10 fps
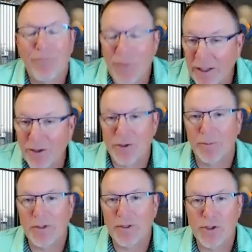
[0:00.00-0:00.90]
thank you so
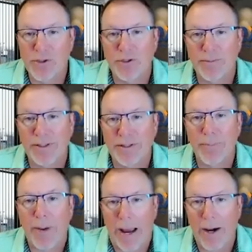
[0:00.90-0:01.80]
much for choosing me as a
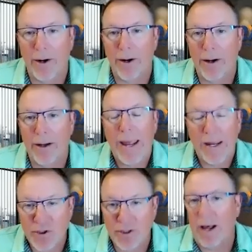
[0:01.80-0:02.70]
buyer
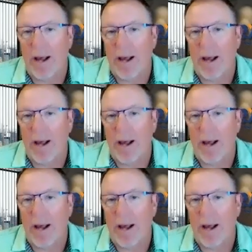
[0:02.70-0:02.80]
agent.